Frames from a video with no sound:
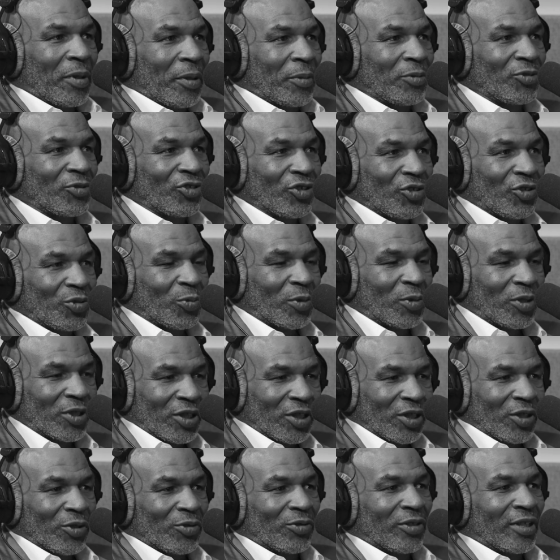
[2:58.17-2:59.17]
I was just one
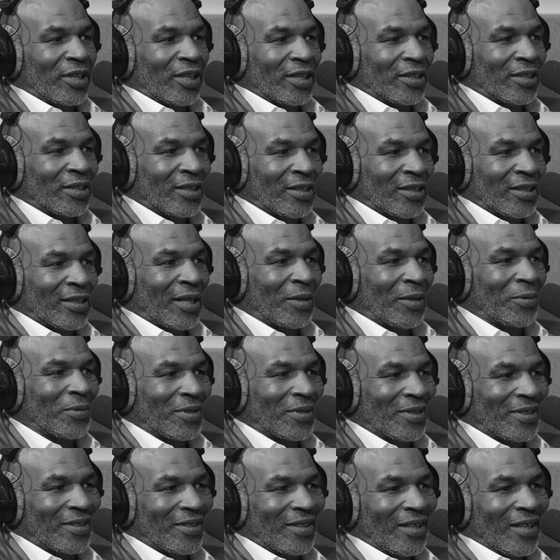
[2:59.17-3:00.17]
of those kids since I
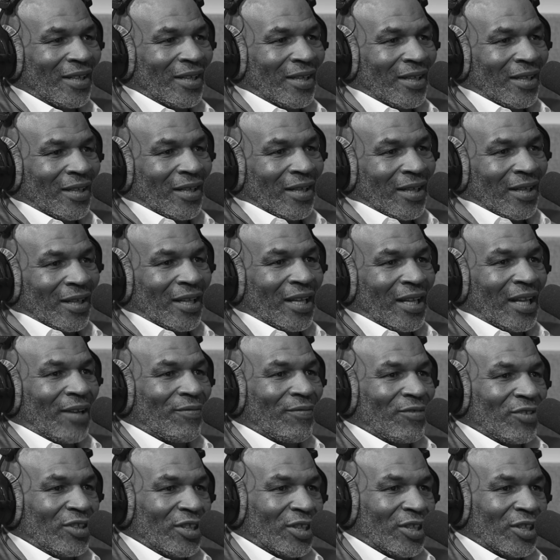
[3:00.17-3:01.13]
was 11